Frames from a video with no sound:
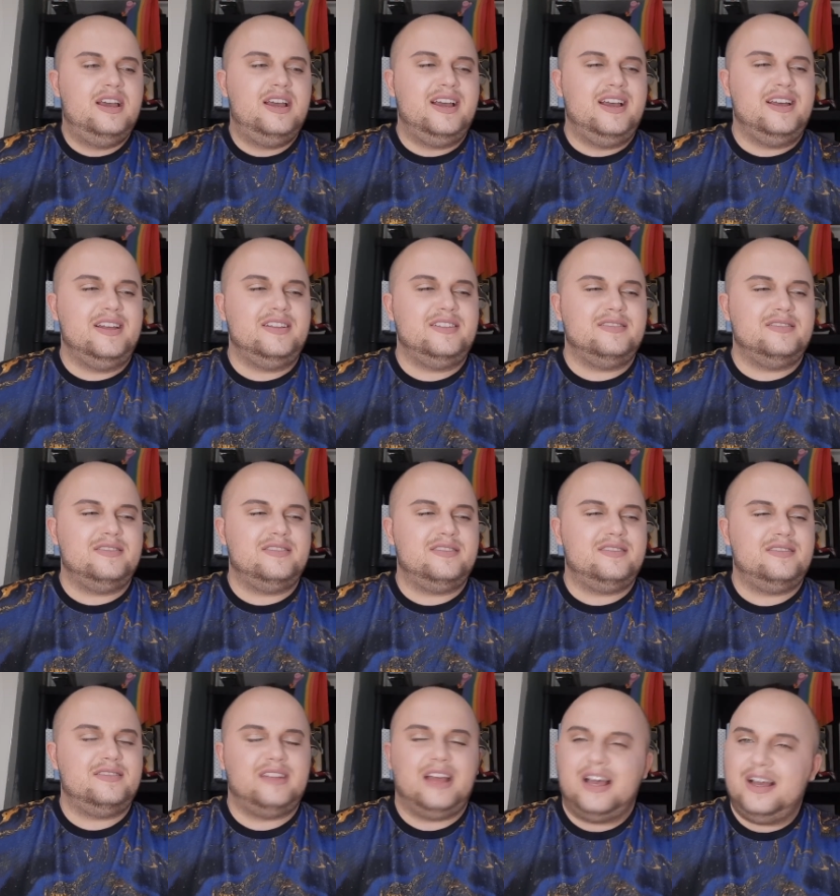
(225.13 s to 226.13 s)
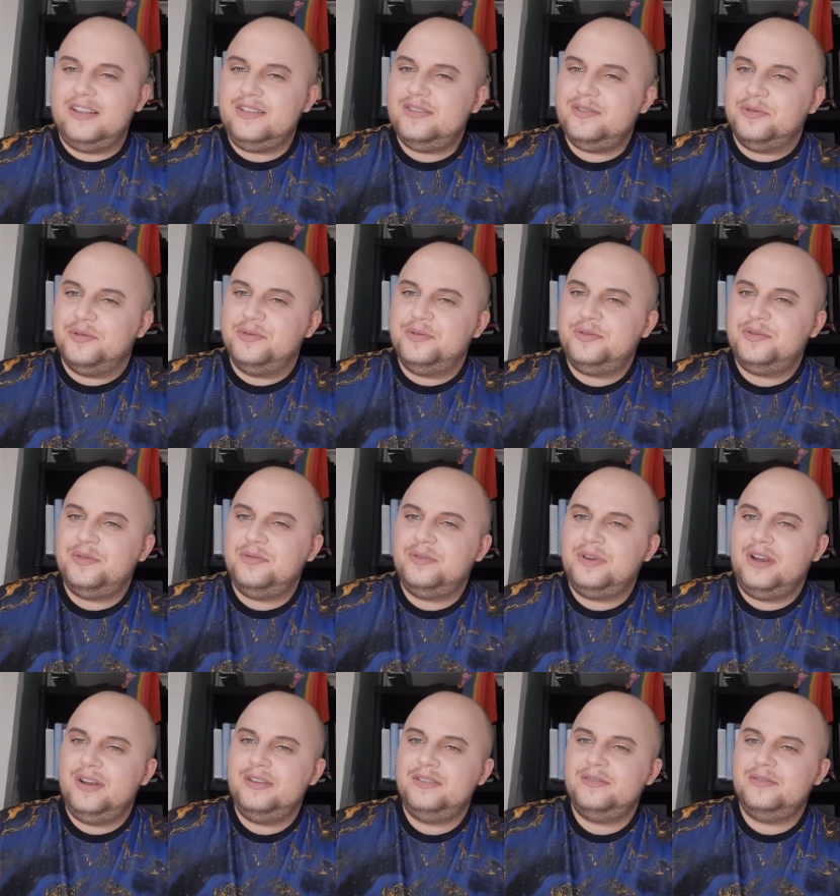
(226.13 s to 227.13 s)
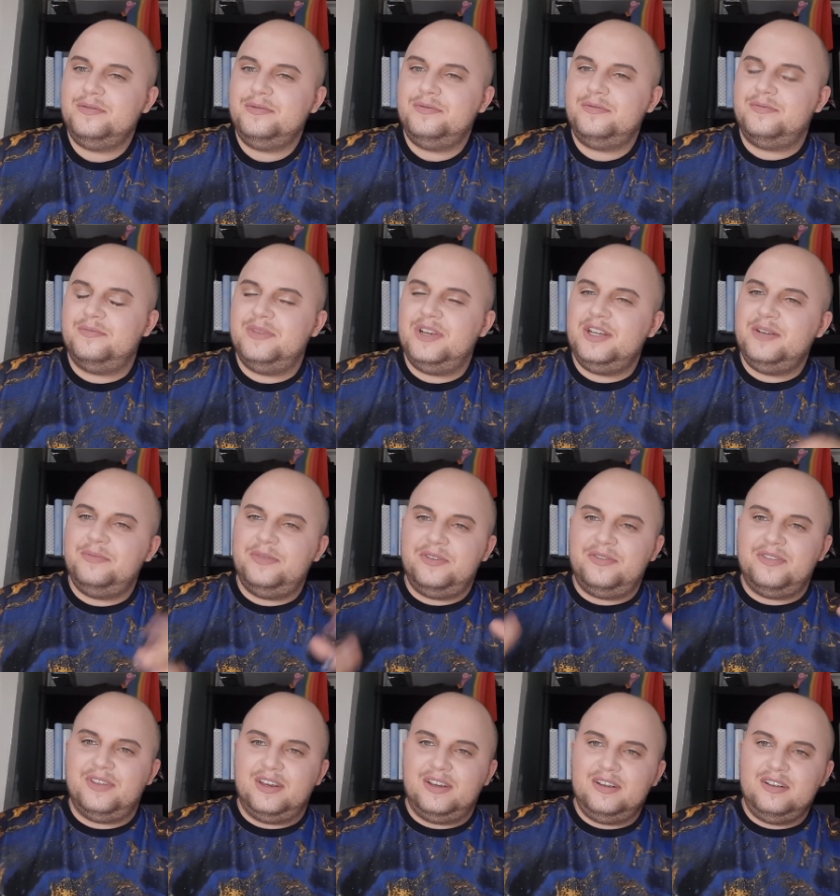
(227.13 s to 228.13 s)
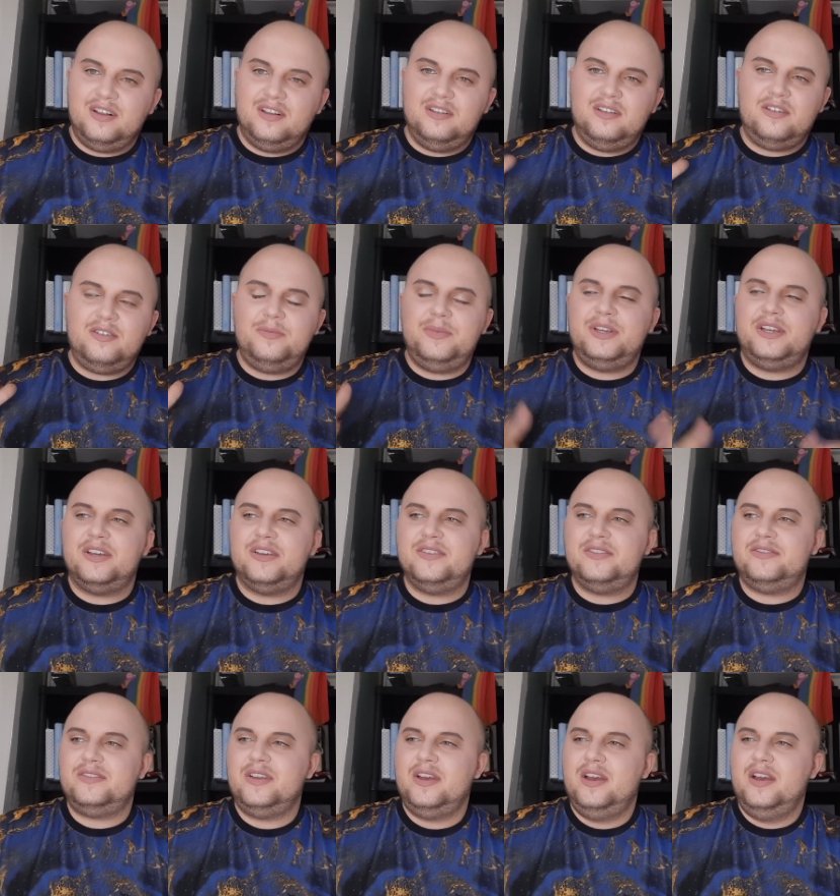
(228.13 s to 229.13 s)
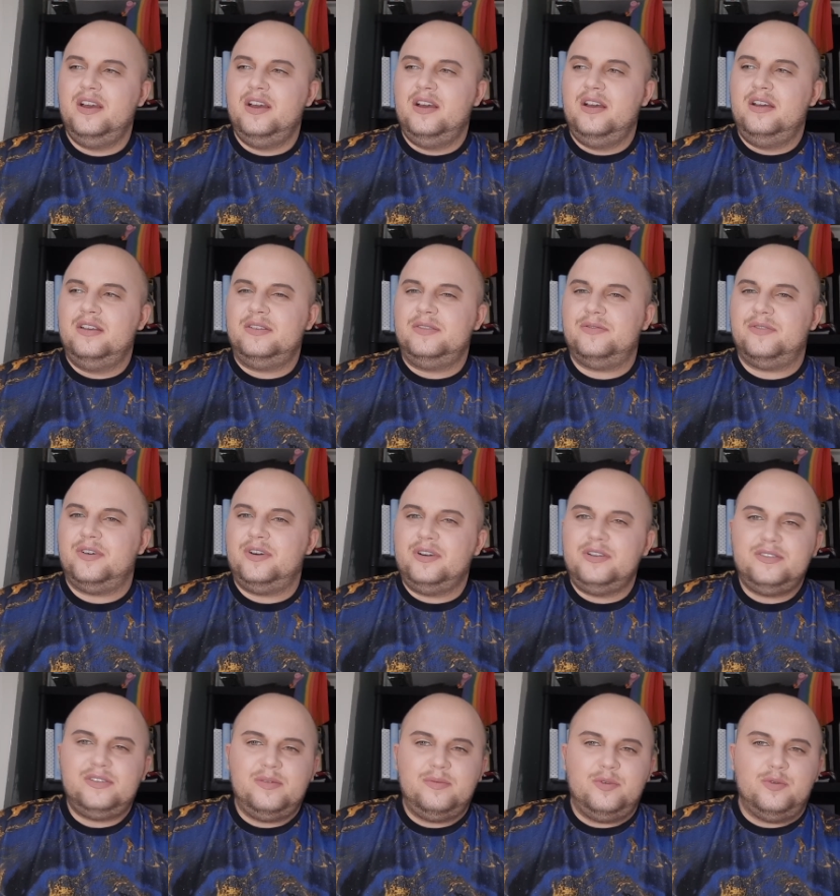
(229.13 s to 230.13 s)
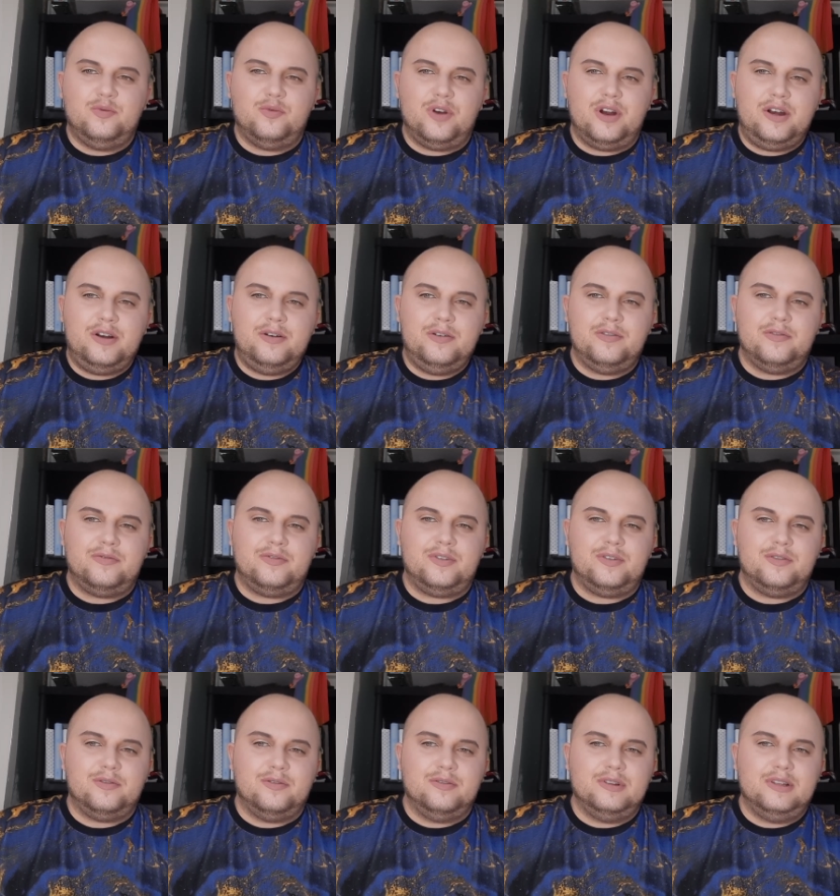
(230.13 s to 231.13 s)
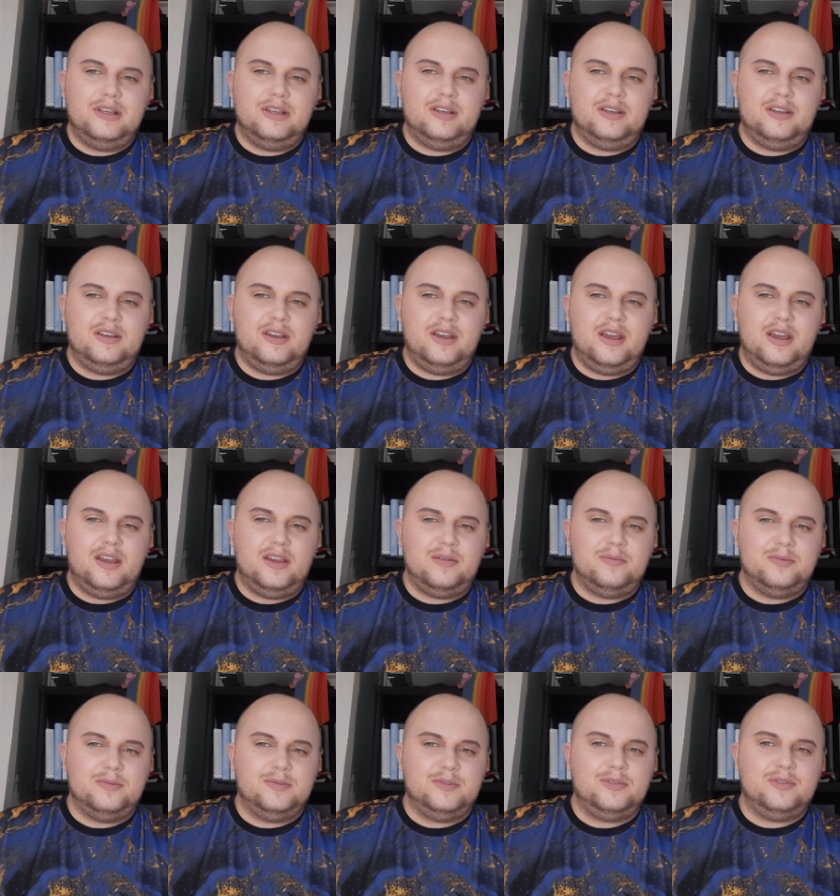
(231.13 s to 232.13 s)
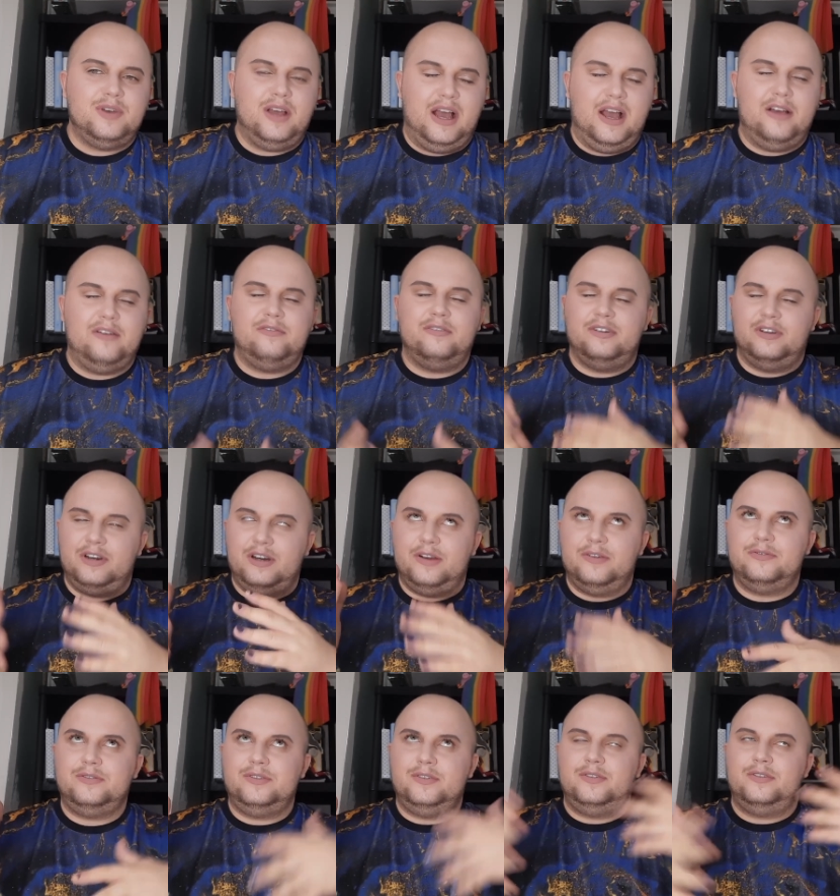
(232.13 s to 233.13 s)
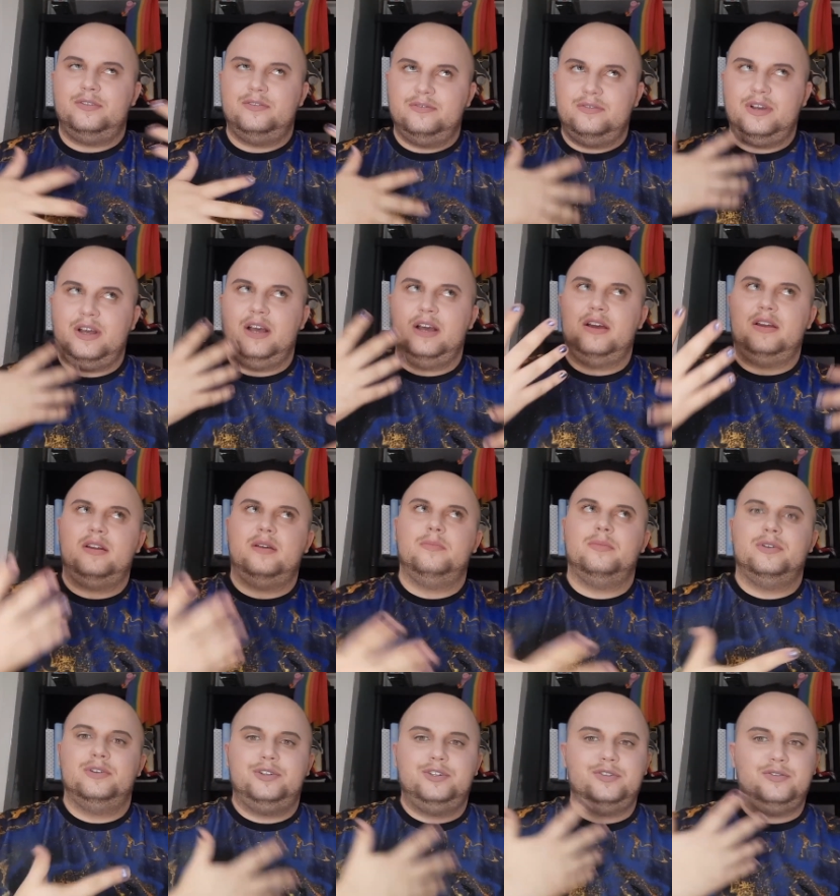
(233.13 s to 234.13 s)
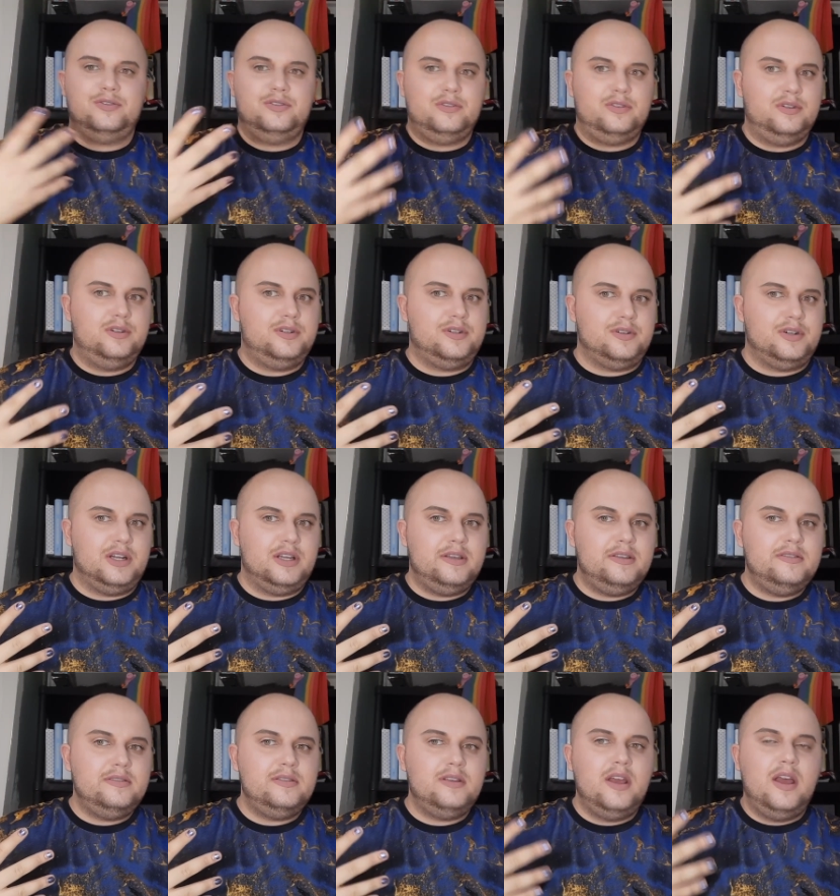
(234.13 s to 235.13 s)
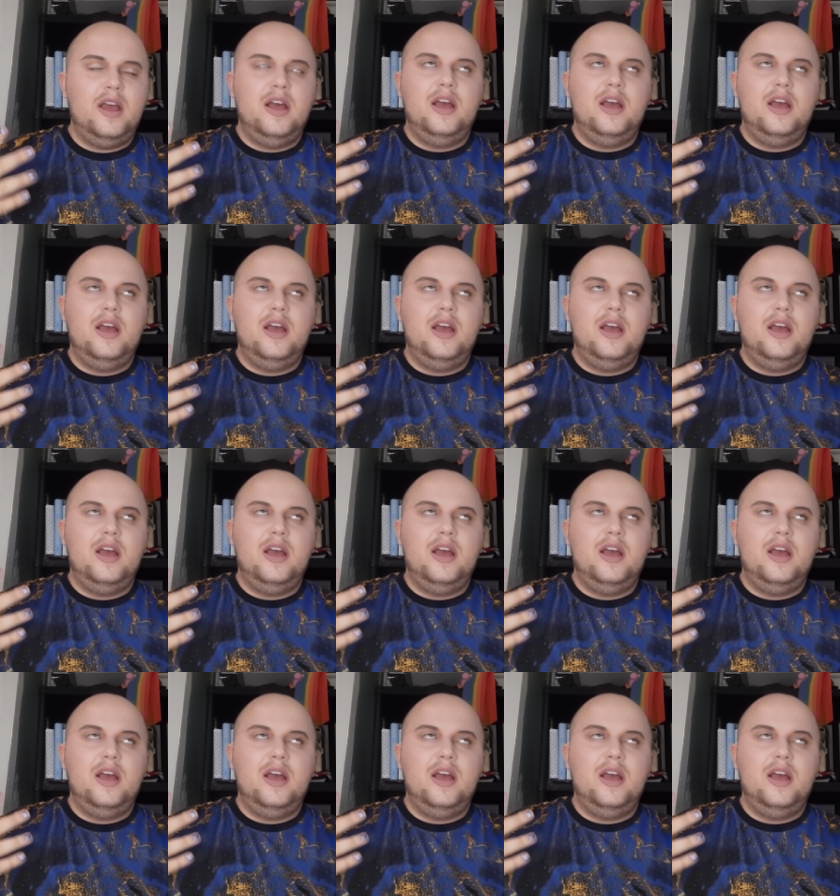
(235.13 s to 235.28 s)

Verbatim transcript: and that's also kind of made me think a lot, because as far as I'm aware of, you're only able to have it after you've had a bunch of surgeries.